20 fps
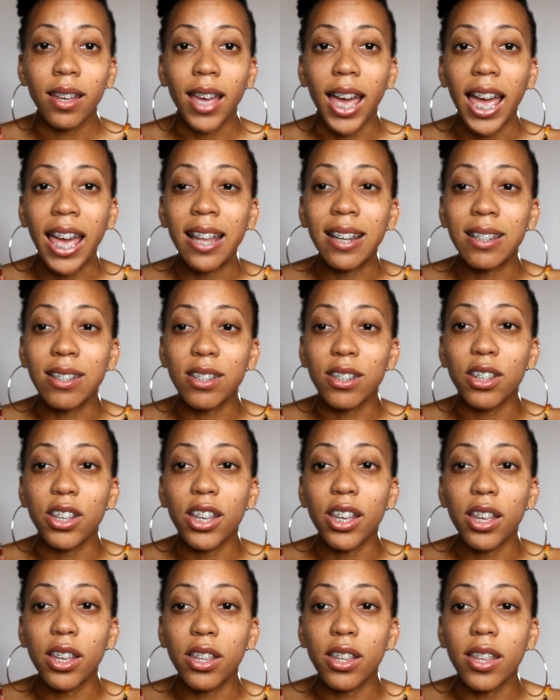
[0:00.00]

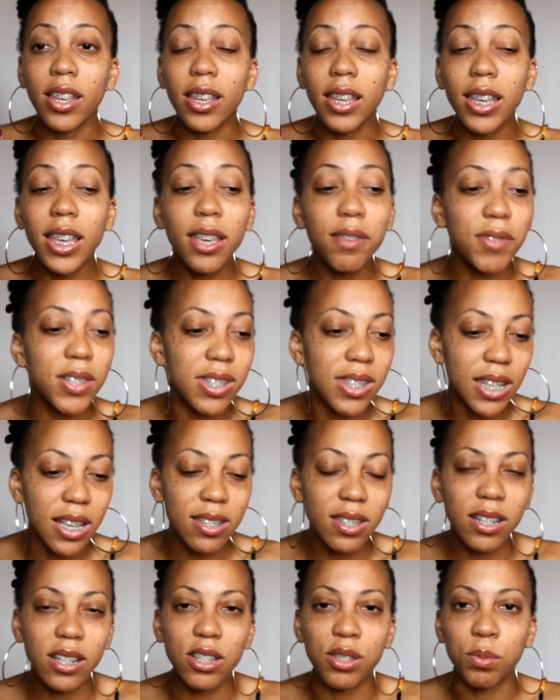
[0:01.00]
And he even
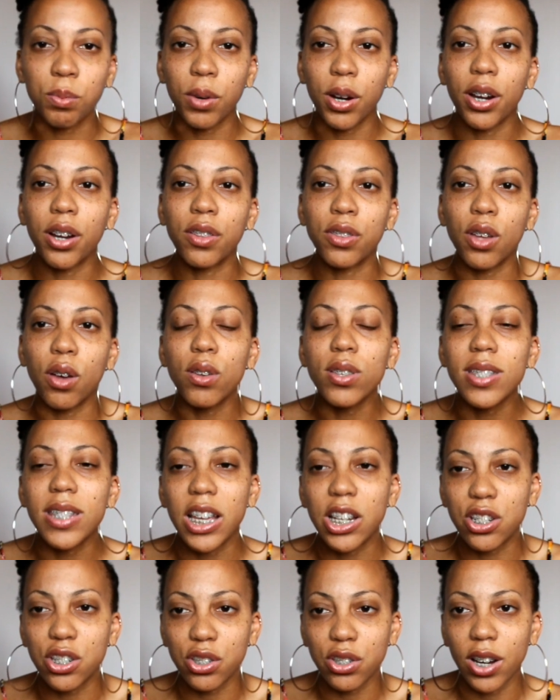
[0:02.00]
says in his word, those
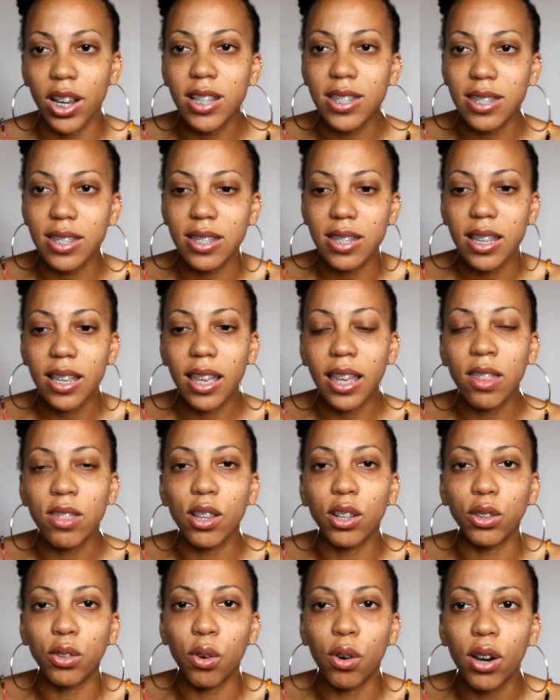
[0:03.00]
that trust in
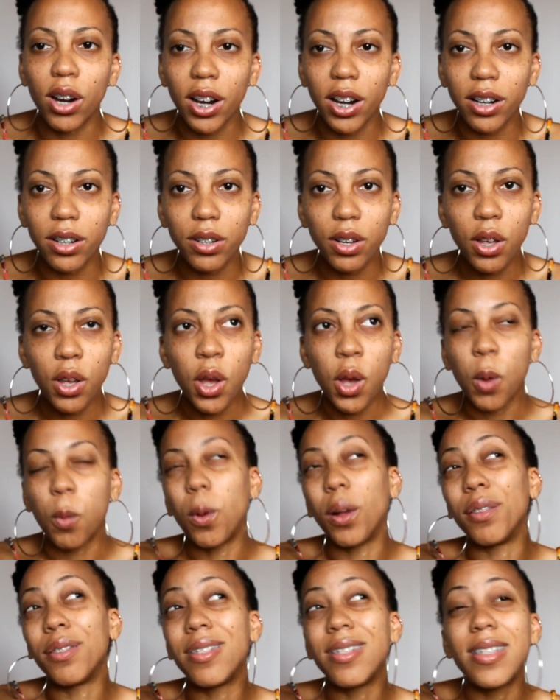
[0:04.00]
the Lord
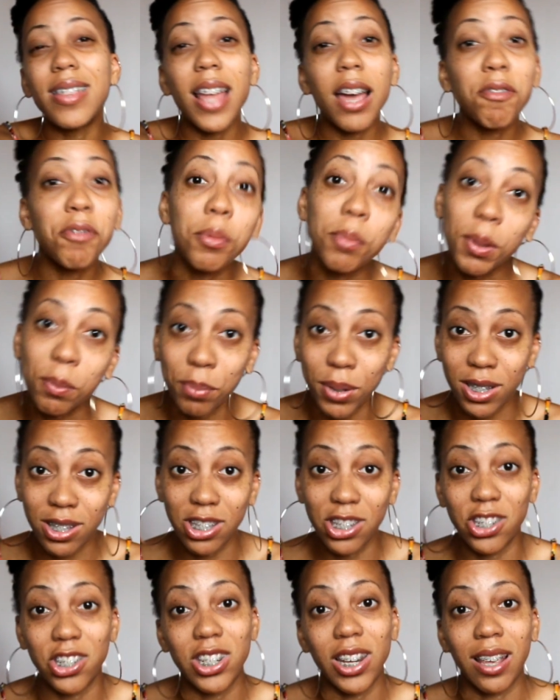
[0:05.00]
will never be put
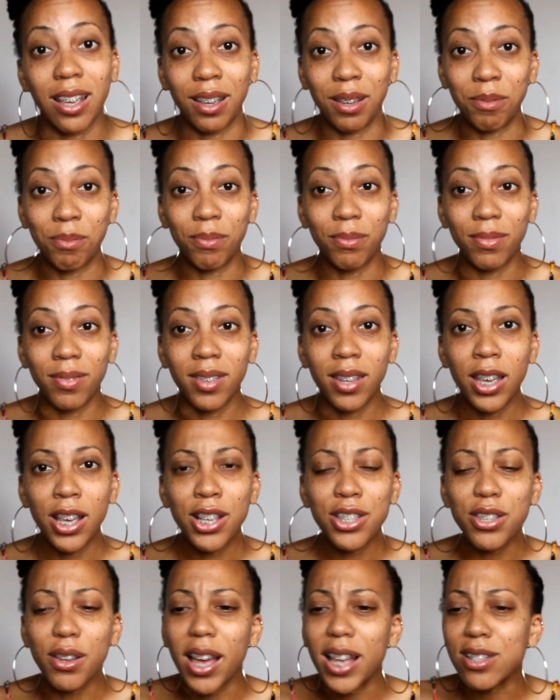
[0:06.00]
to shame.
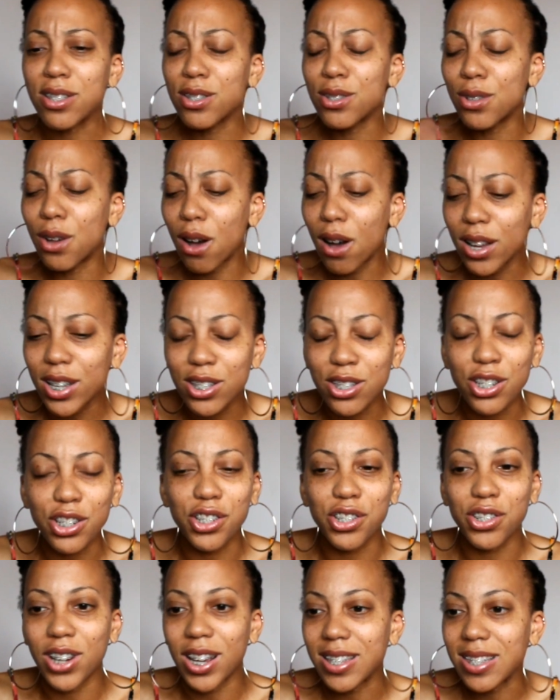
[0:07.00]
So as long as you're
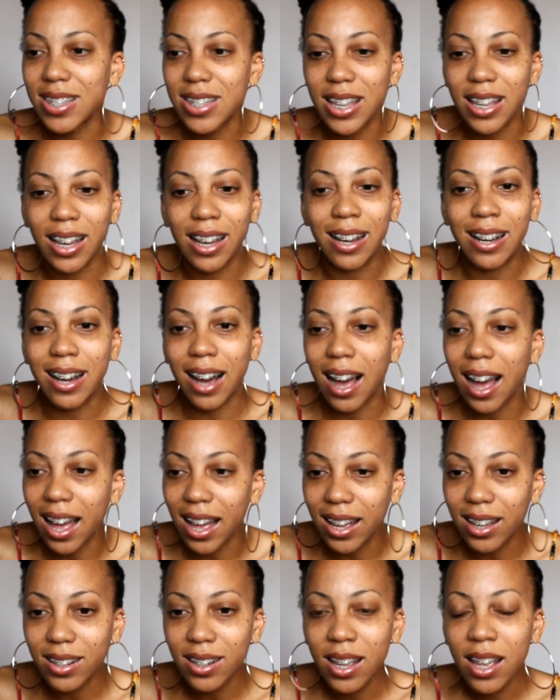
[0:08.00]
trusting
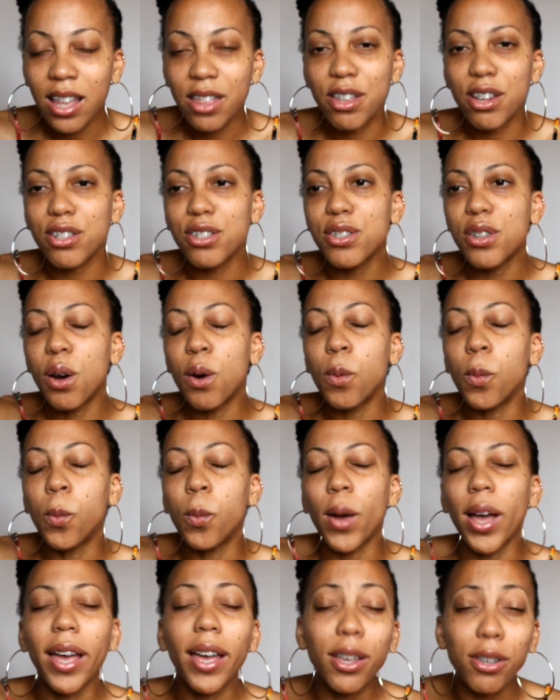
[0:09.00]
God, there's no
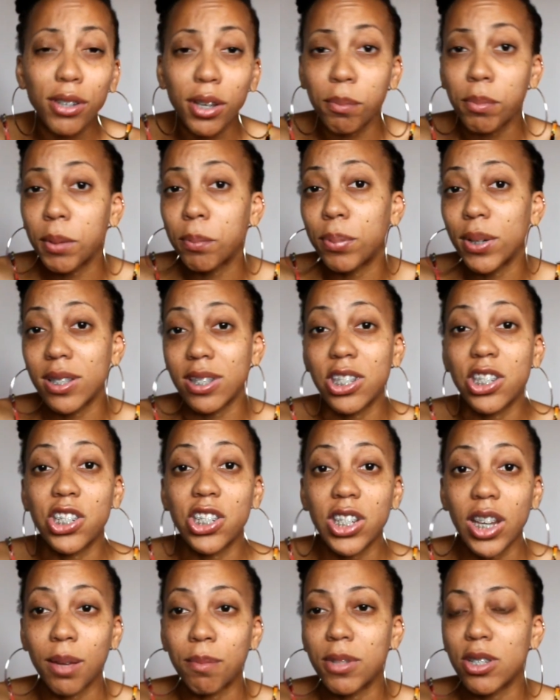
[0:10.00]
way you can be put to
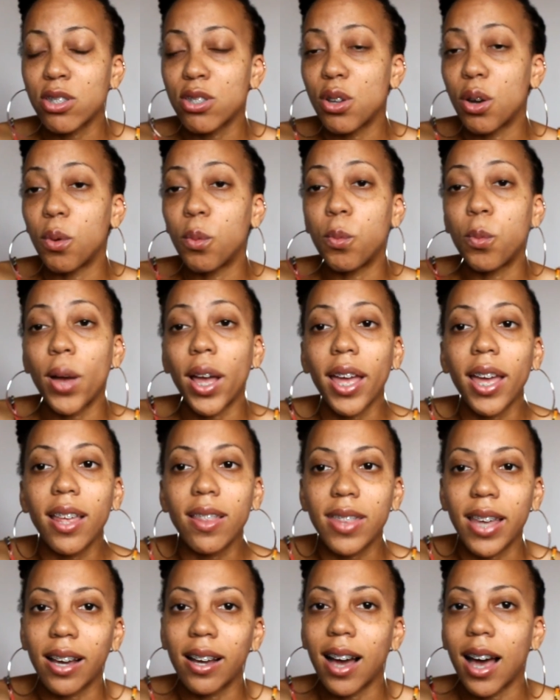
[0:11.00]
shame. There's no way
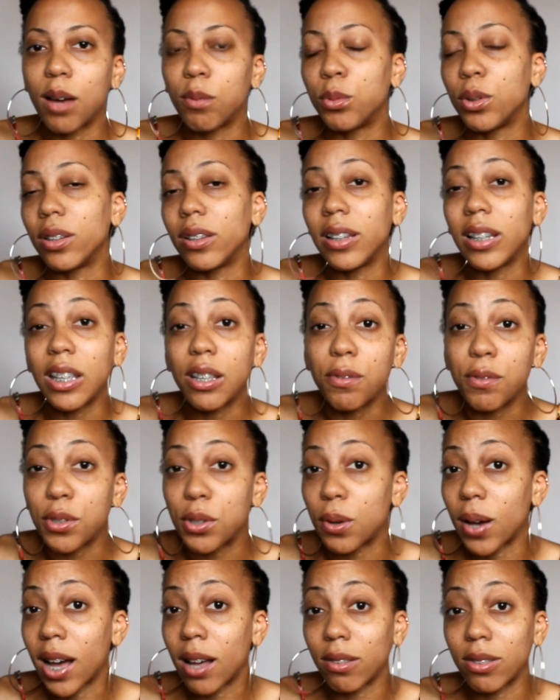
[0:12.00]
that God will leave
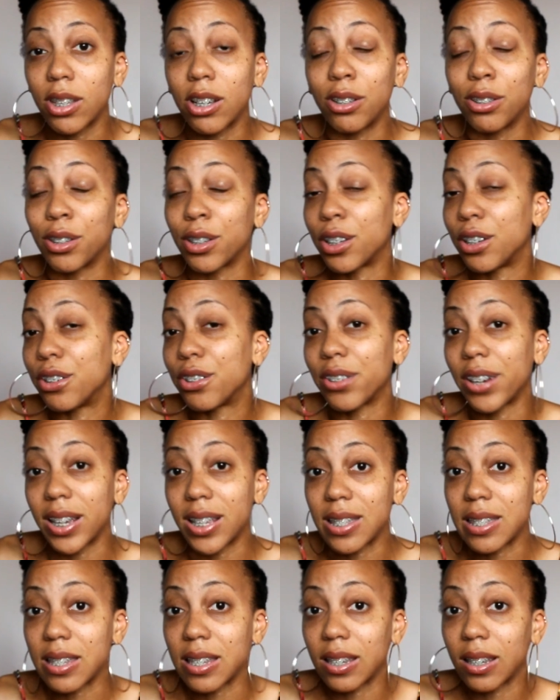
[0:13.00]
you out there looking
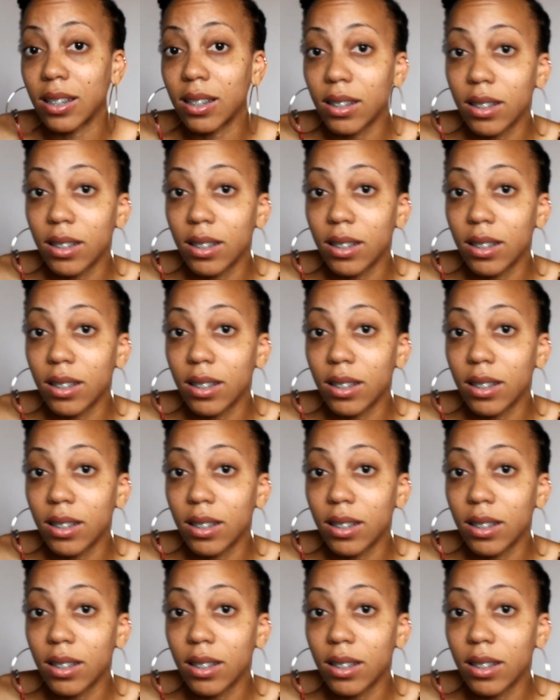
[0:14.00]
crazy.